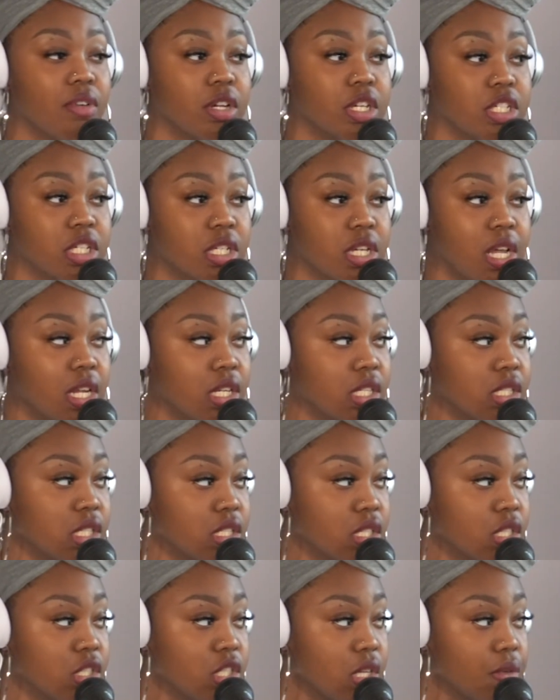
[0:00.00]
should not
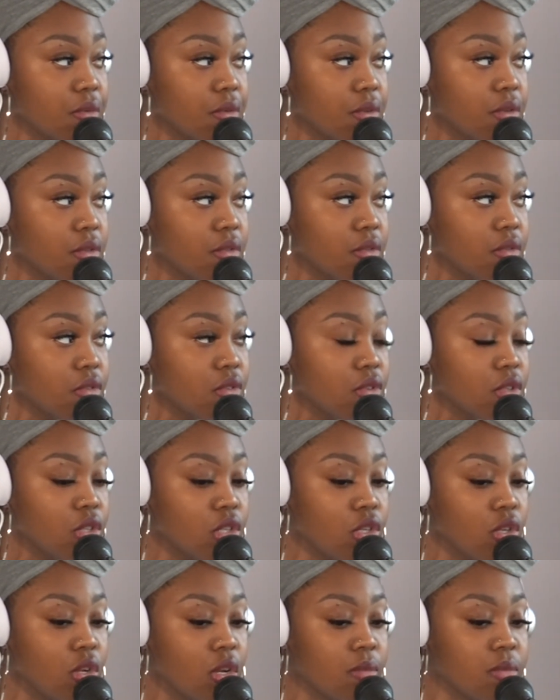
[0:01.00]
exist in general.
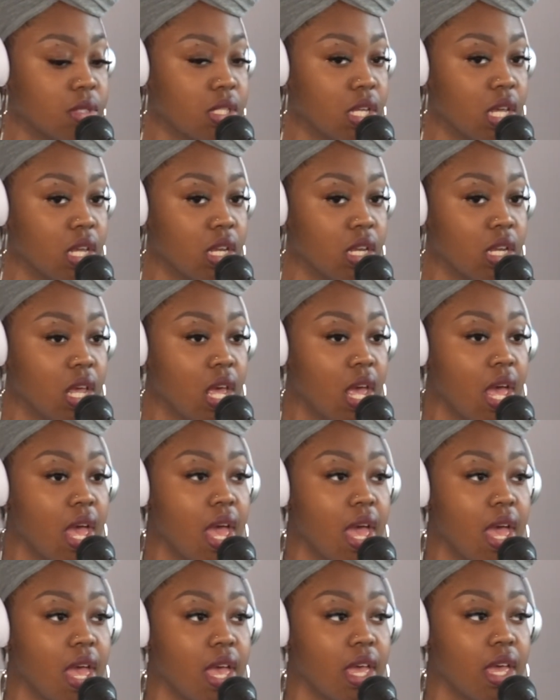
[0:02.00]
You know what I'm saying?
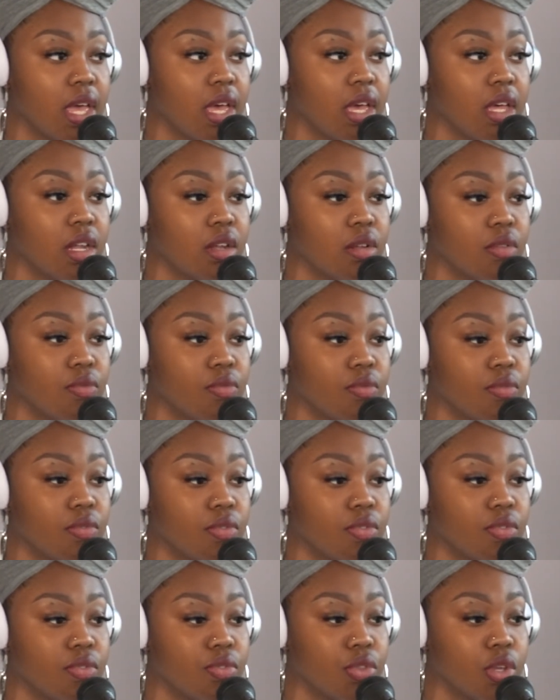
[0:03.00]
And
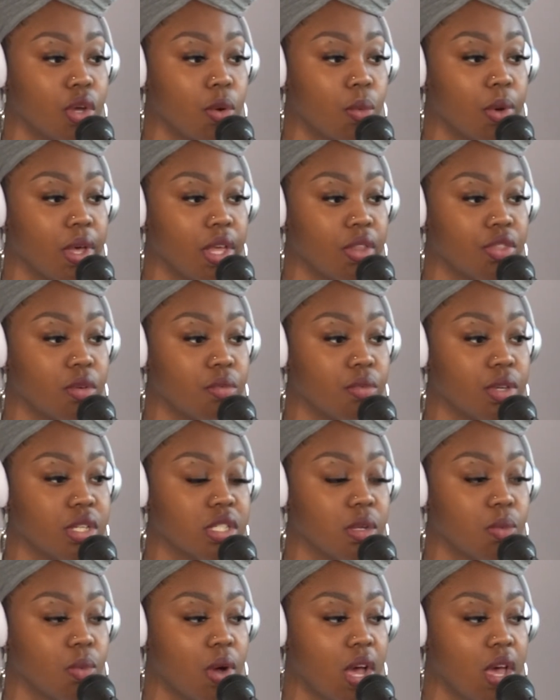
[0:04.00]
the
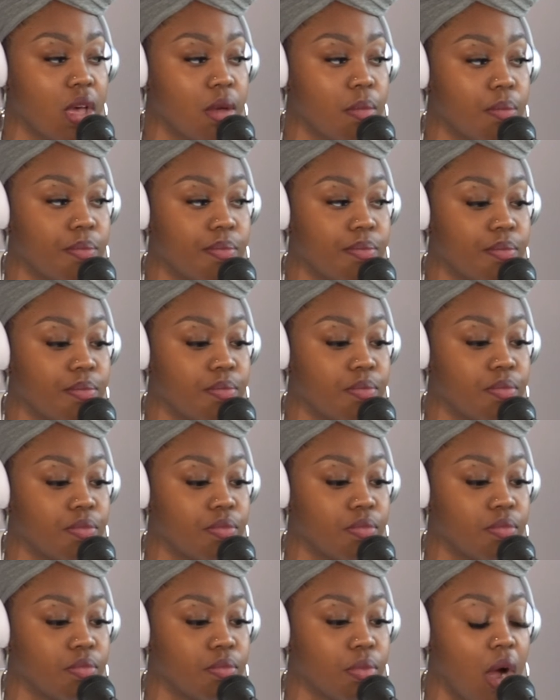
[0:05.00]
reason why
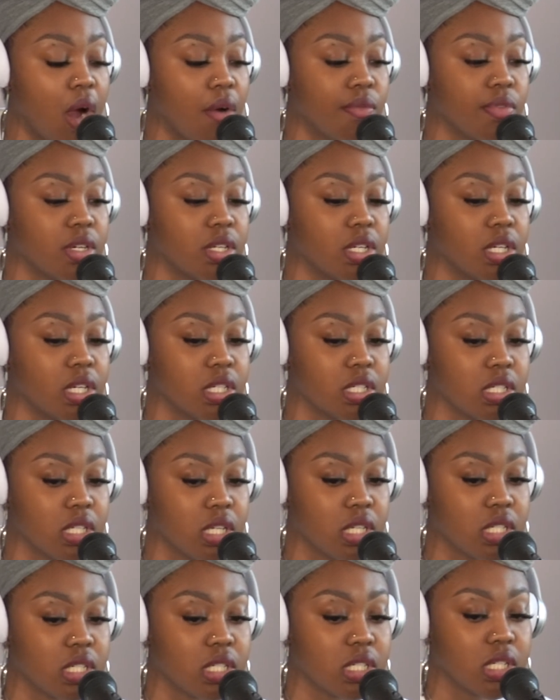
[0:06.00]
poverty
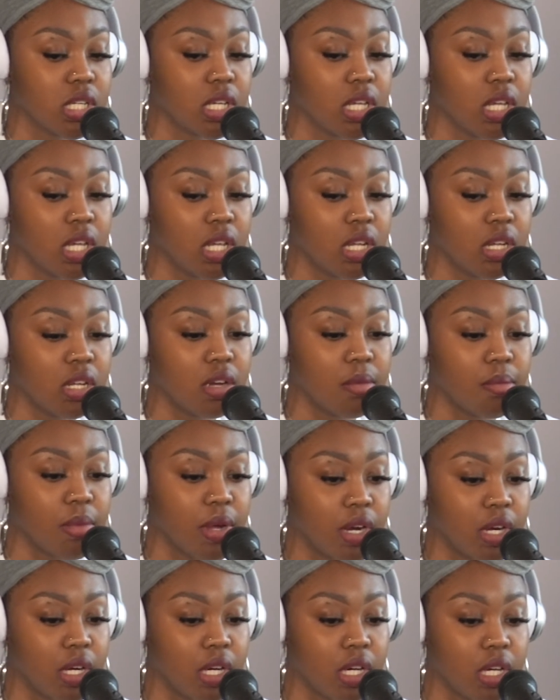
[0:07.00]
exists in
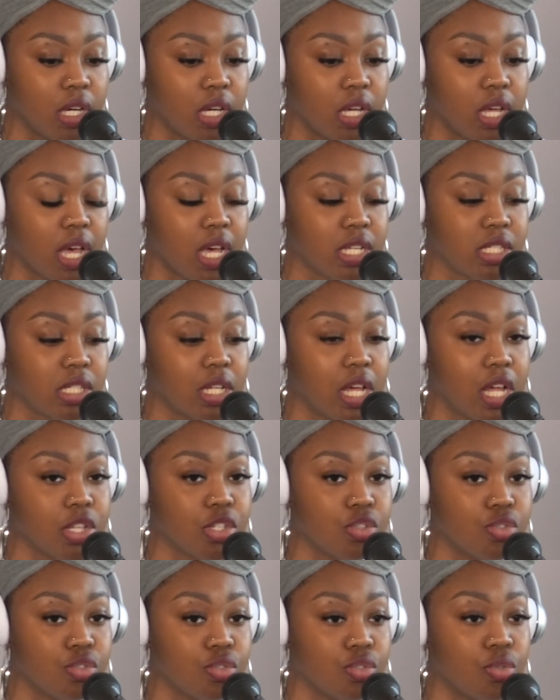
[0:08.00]
America has a lot
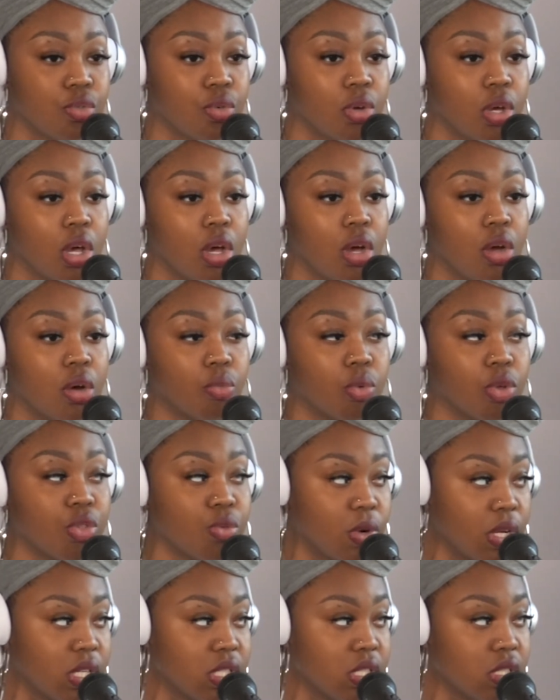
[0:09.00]
to do with
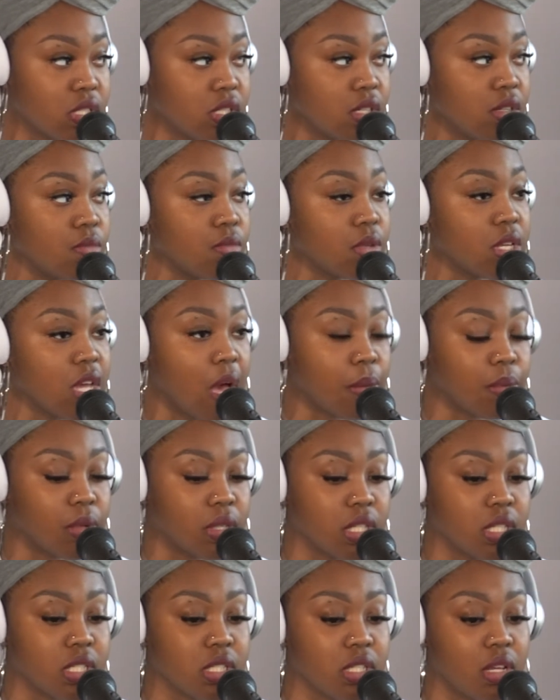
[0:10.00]
racism,
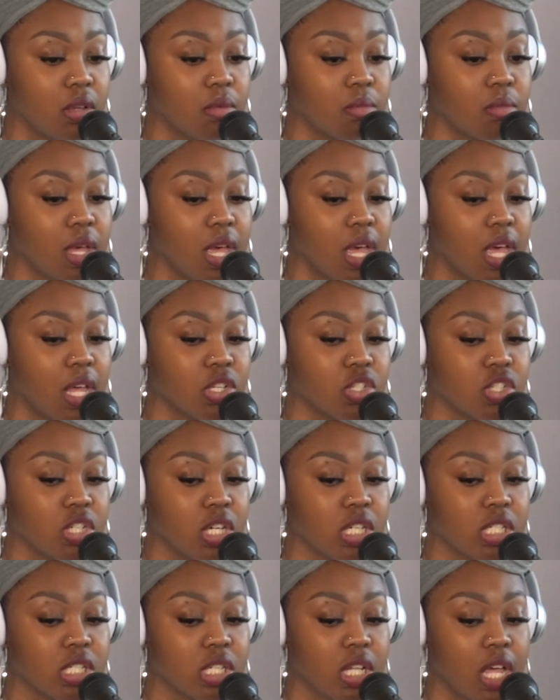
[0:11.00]
capitalism, and
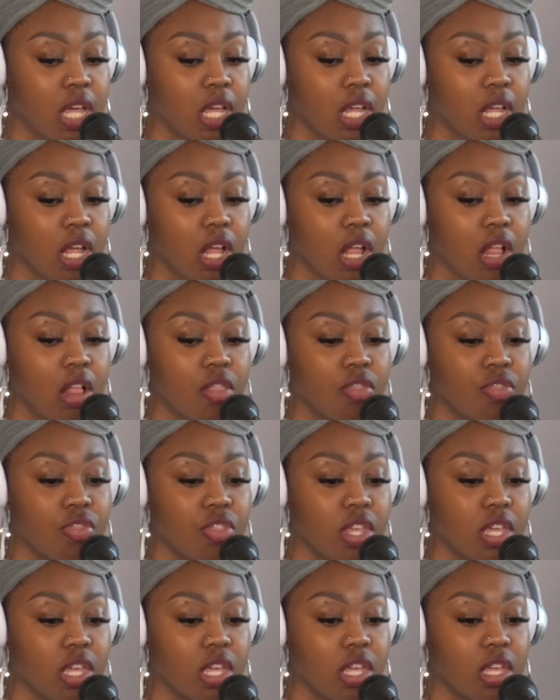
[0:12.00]
just like
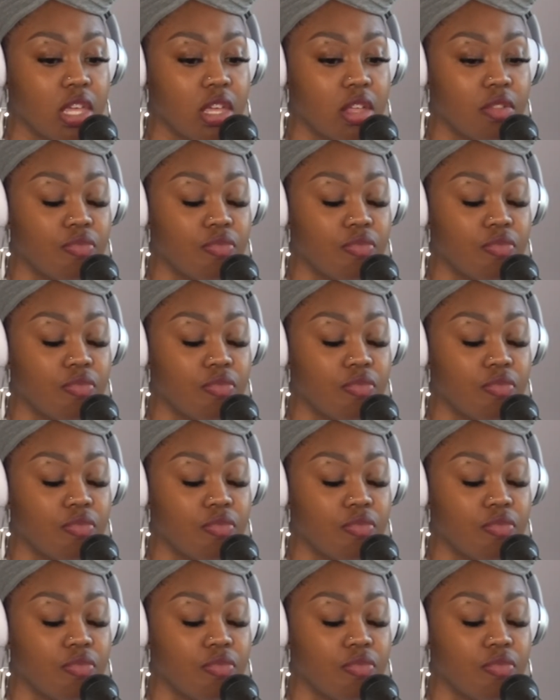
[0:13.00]
the